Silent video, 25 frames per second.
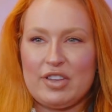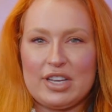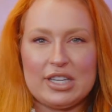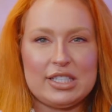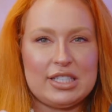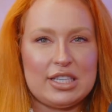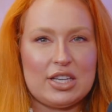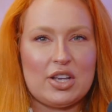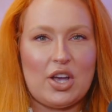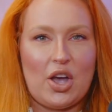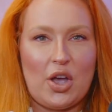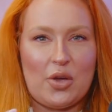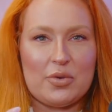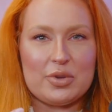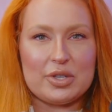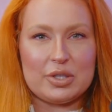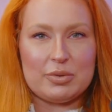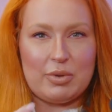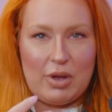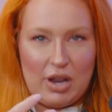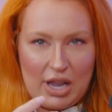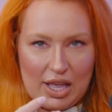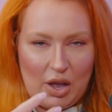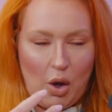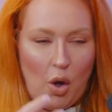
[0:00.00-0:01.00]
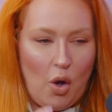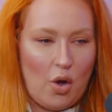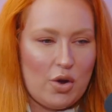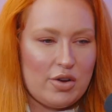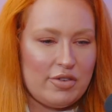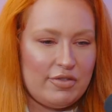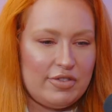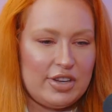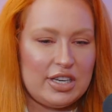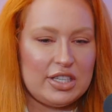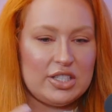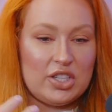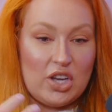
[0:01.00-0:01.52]
video as well. Like
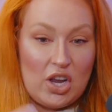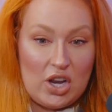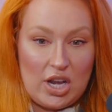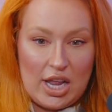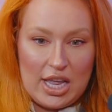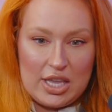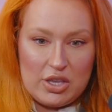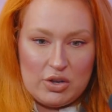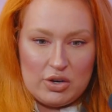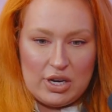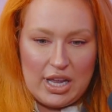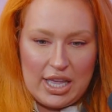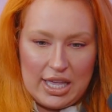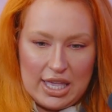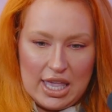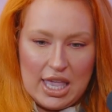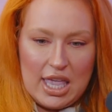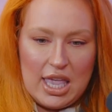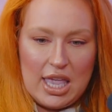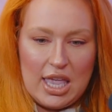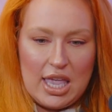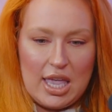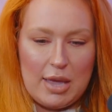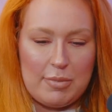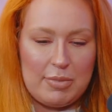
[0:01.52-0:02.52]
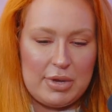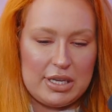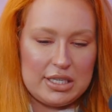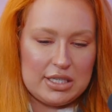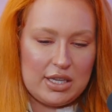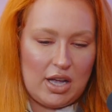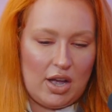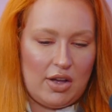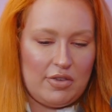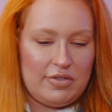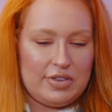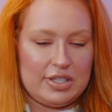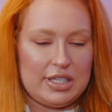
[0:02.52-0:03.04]
on video, like you're like here, but it's
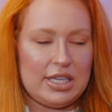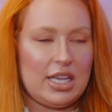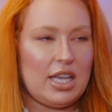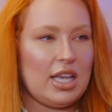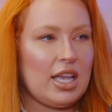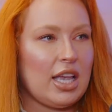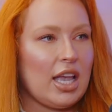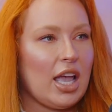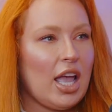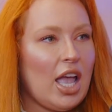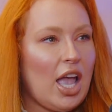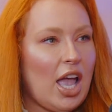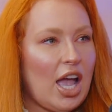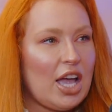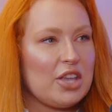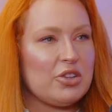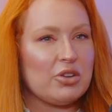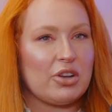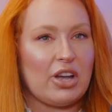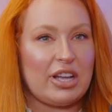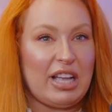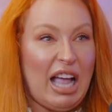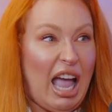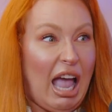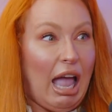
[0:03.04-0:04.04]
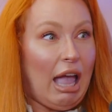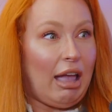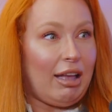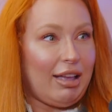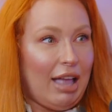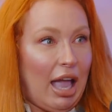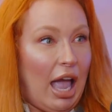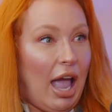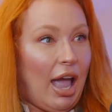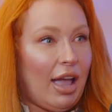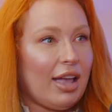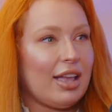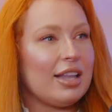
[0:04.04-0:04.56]
covered here, and you're going
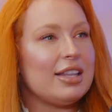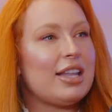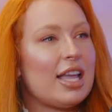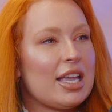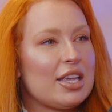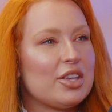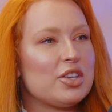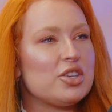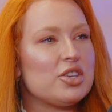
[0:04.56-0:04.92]
like